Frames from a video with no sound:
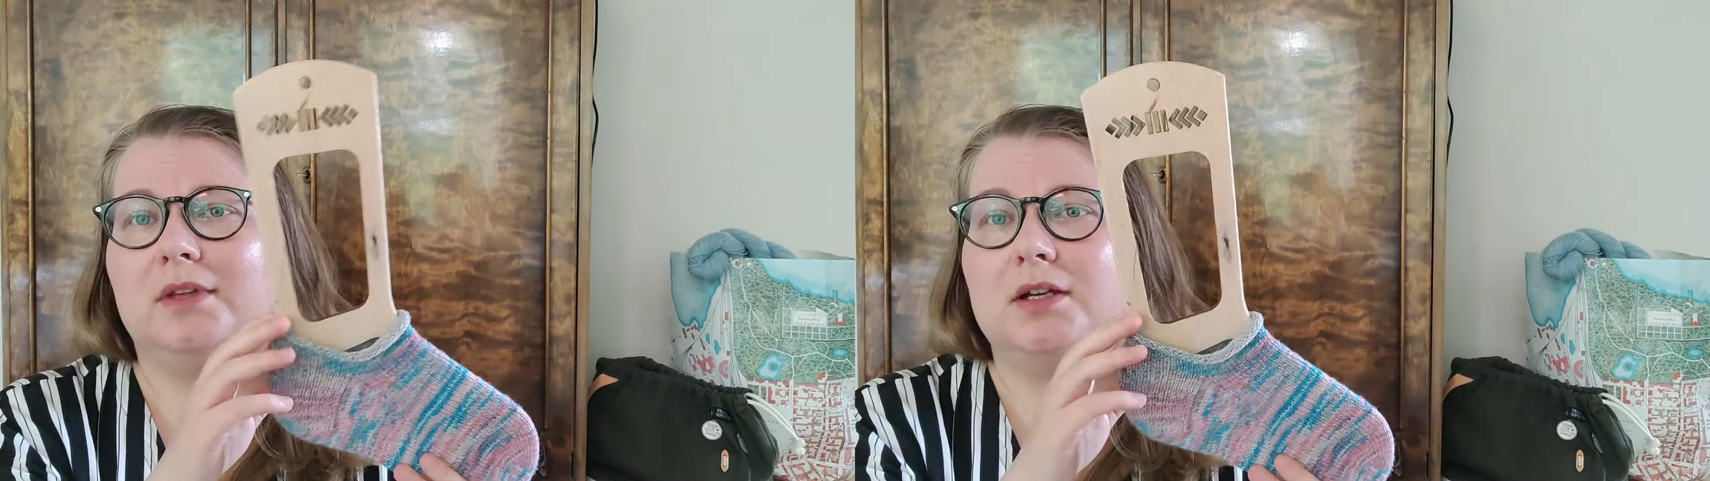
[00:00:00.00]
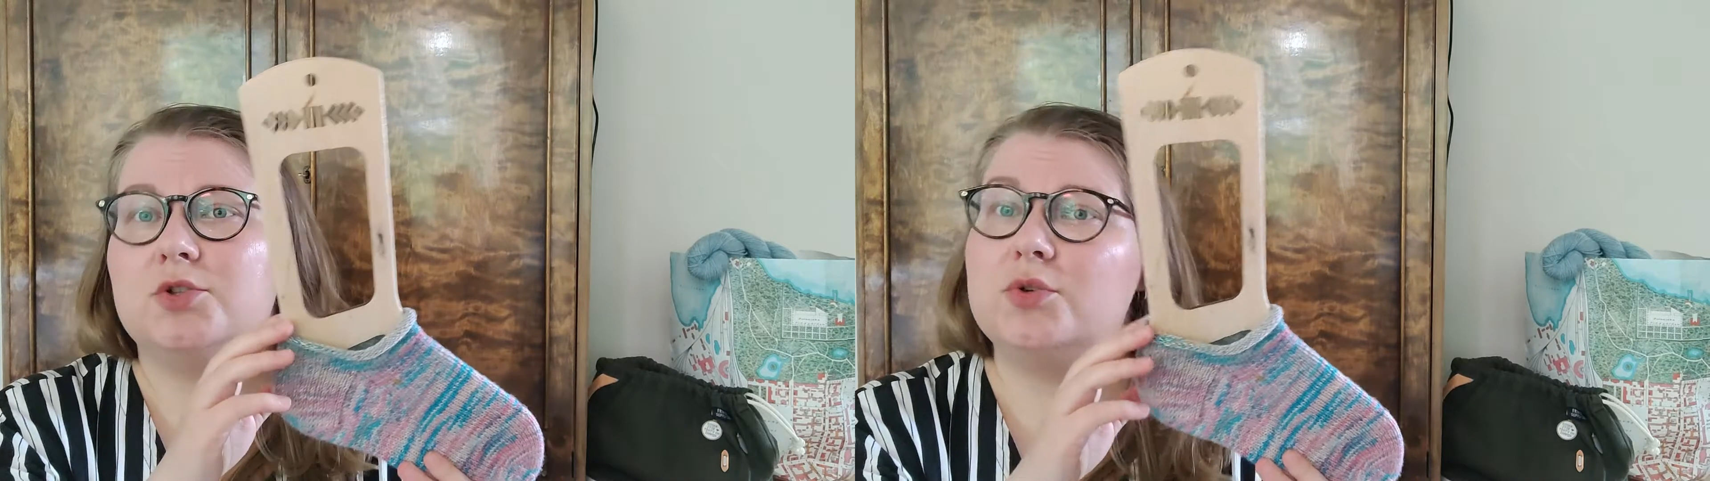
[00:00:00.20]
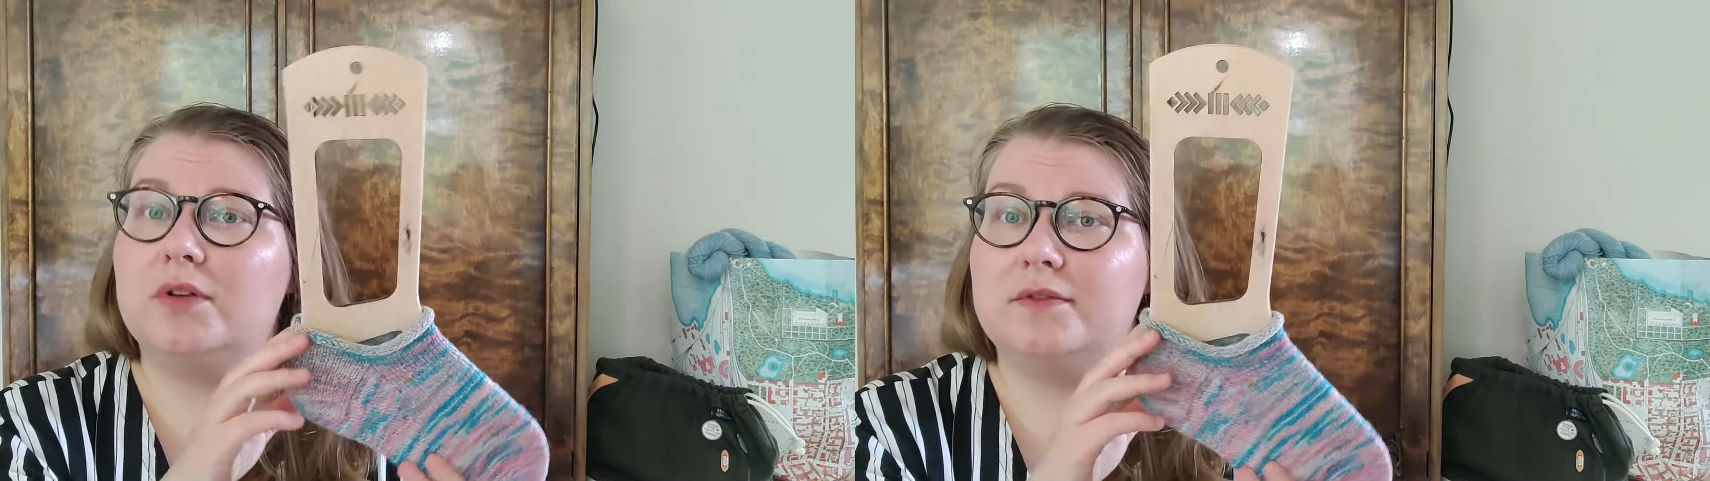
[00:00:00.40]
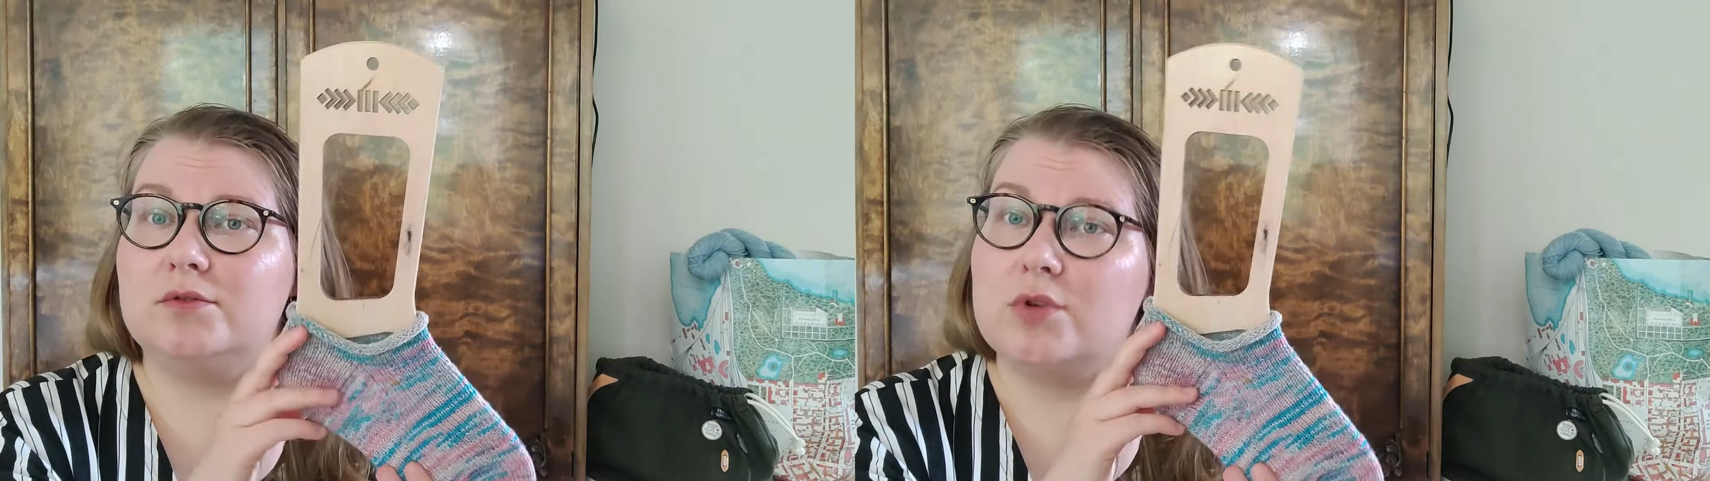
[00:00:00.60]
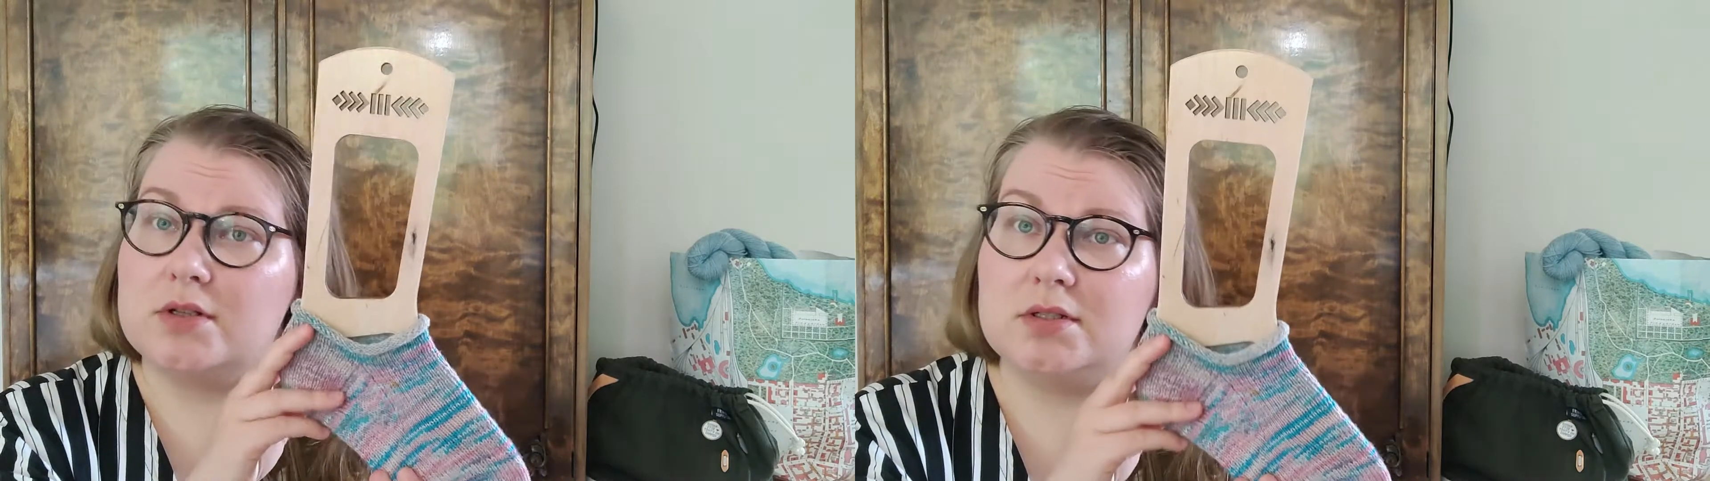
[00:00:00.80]
I should have
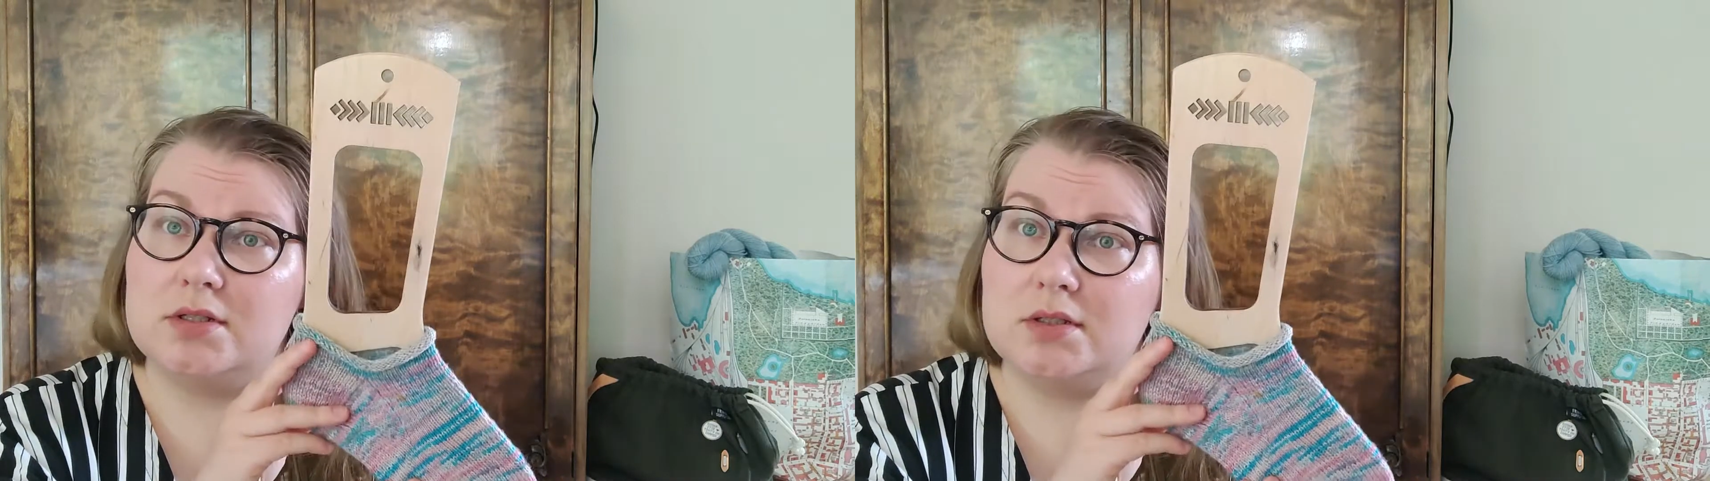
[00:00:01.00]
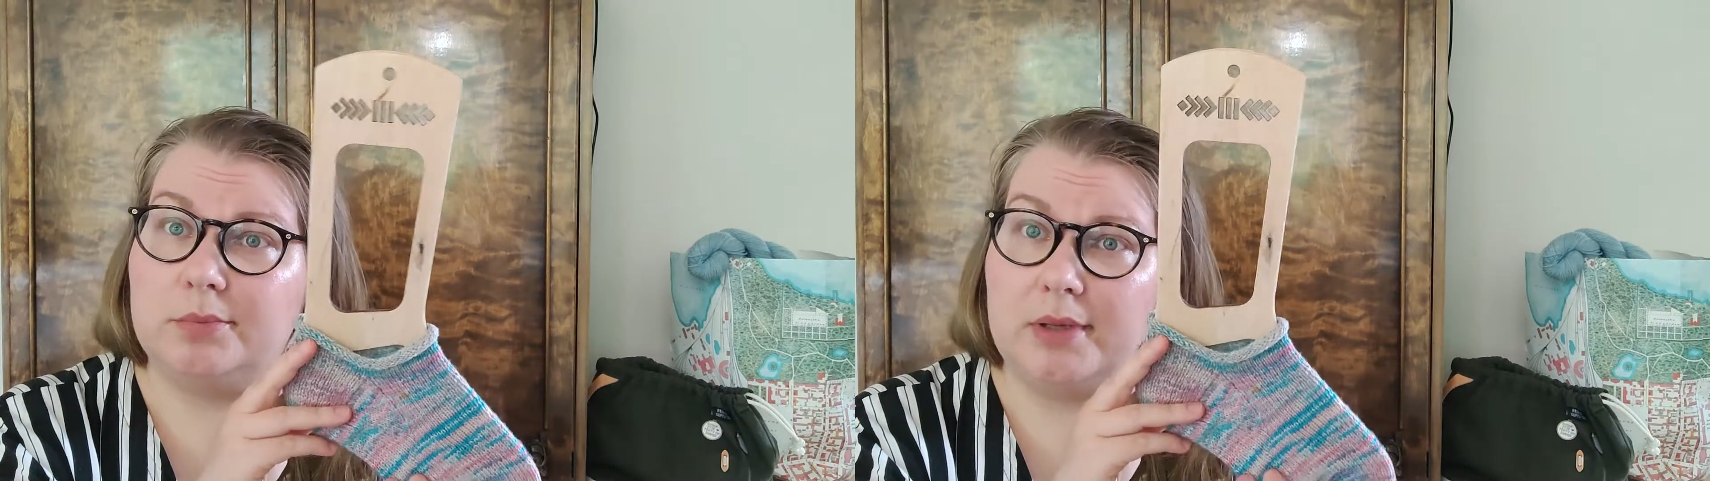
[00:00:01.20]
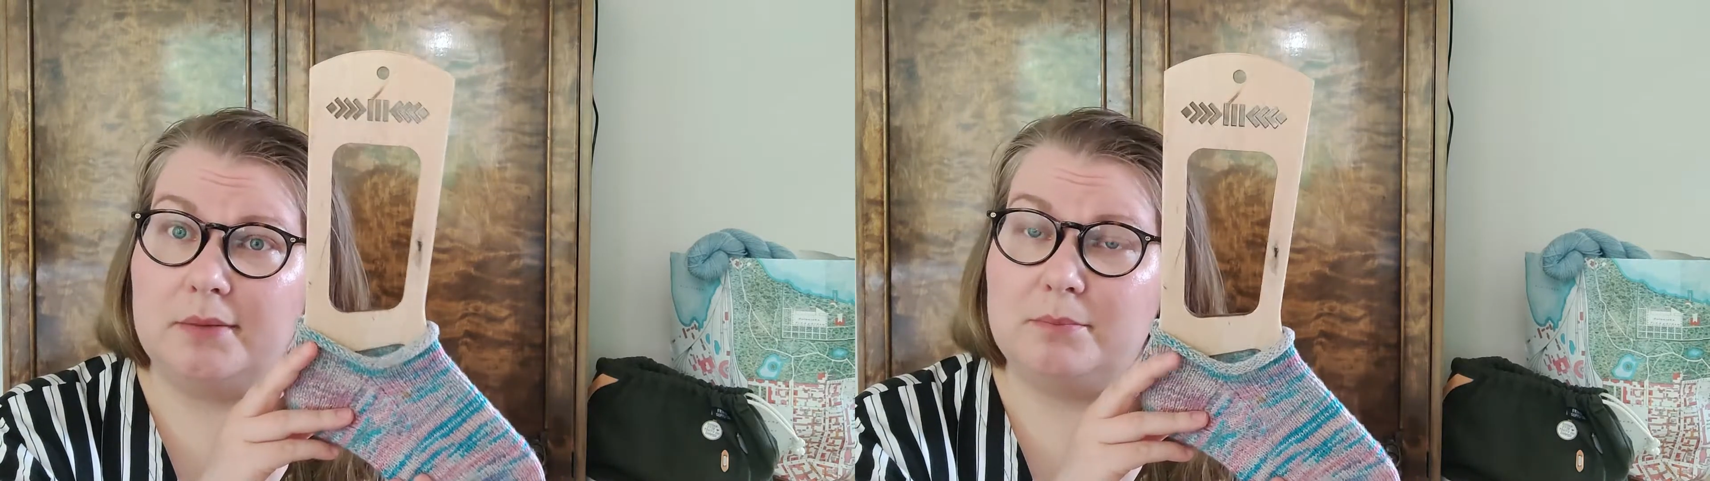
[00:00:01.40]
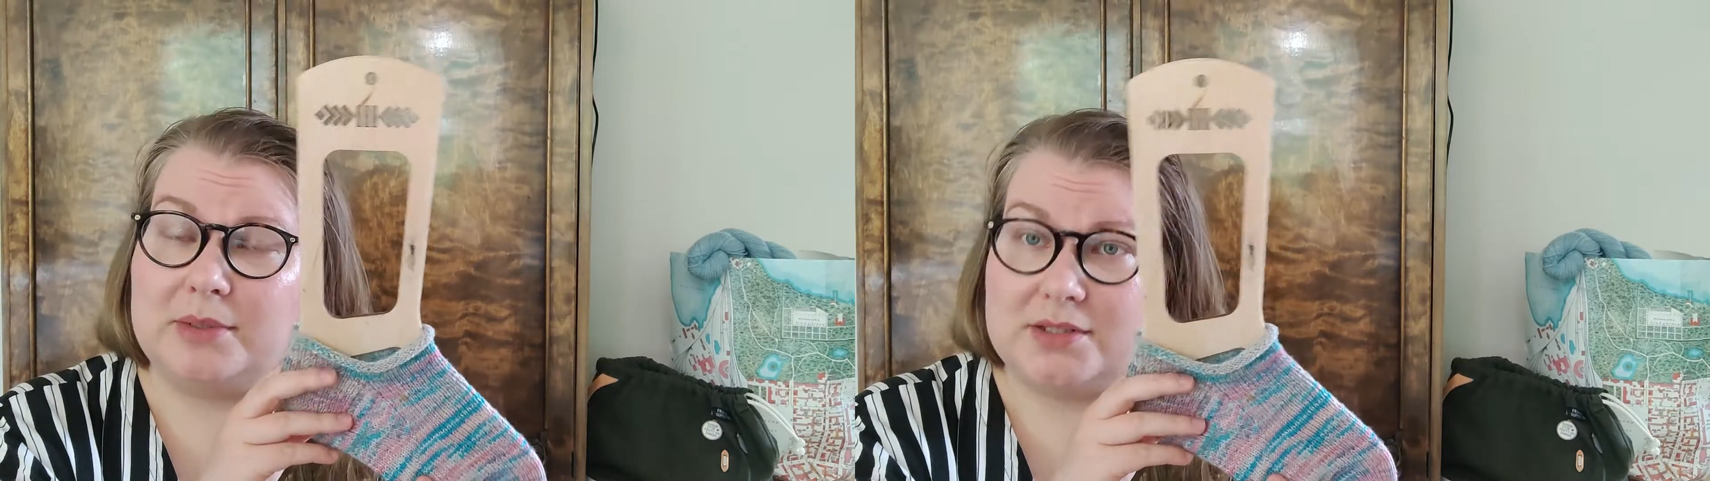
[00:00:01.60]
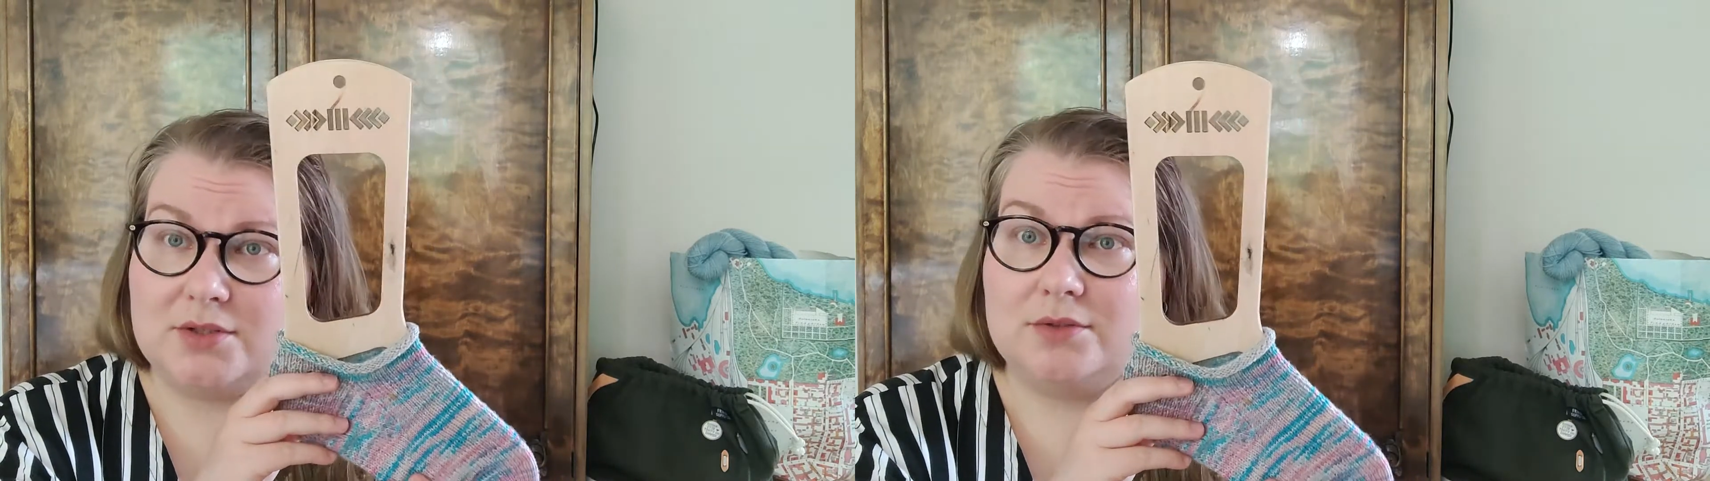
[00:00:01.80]
trusted the
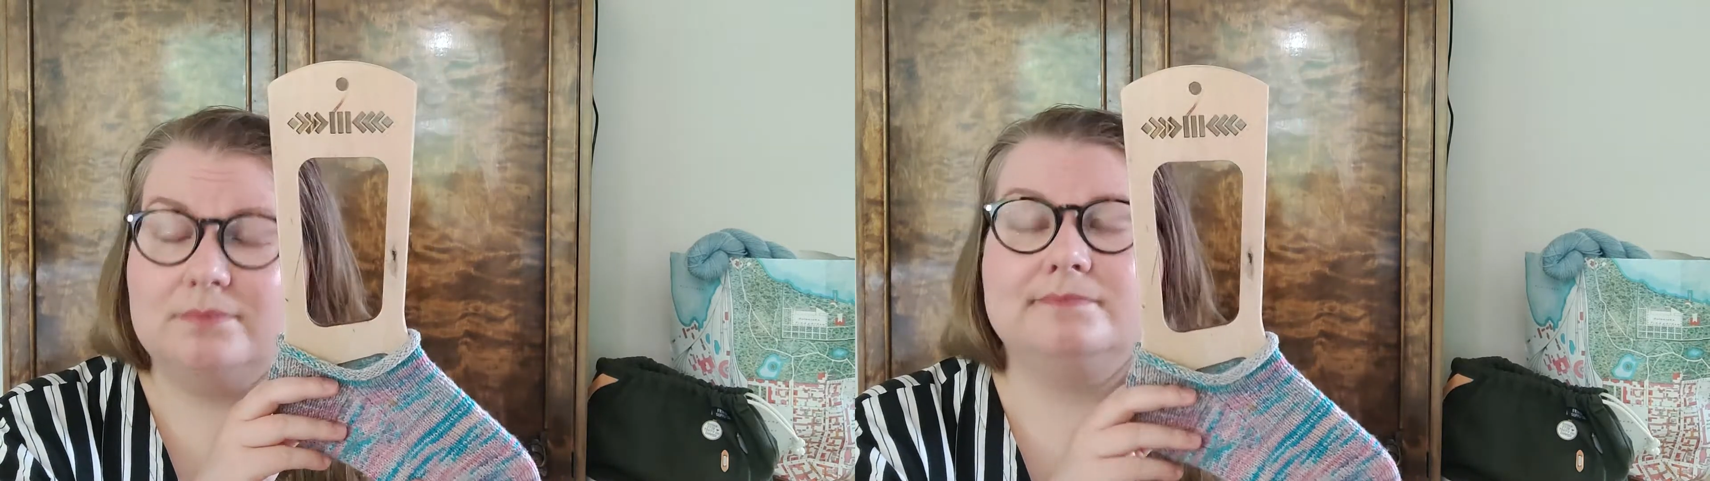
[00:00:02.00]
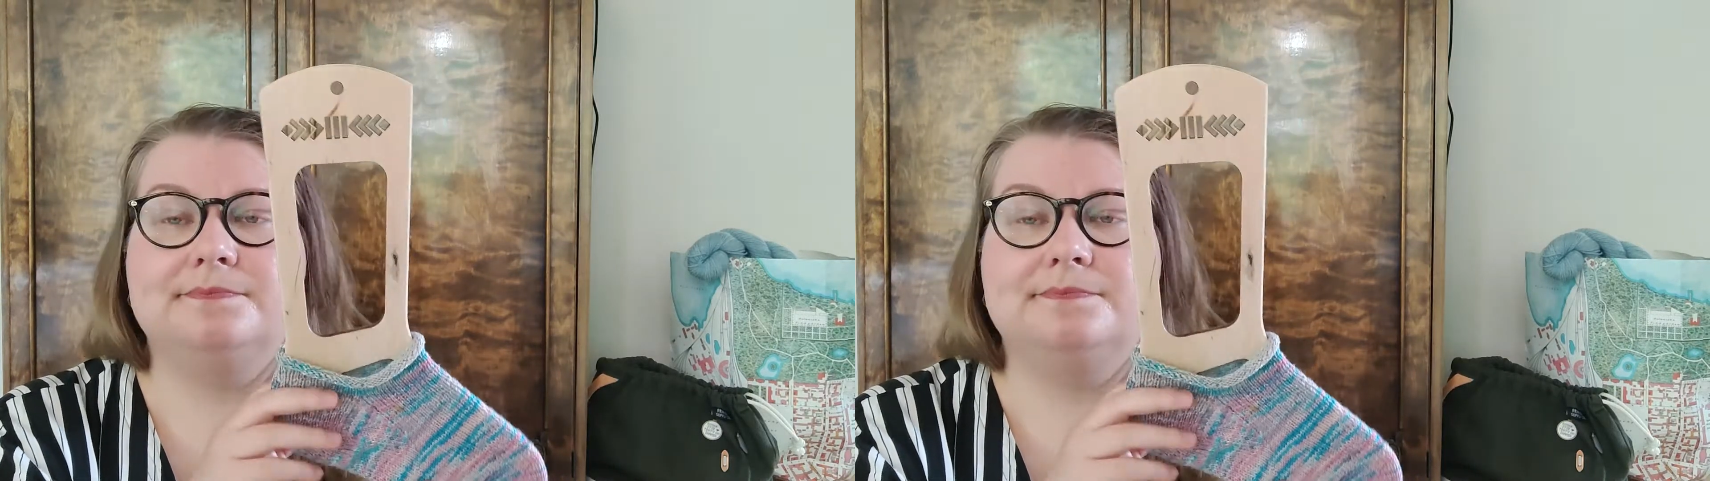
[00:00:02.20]
pattern,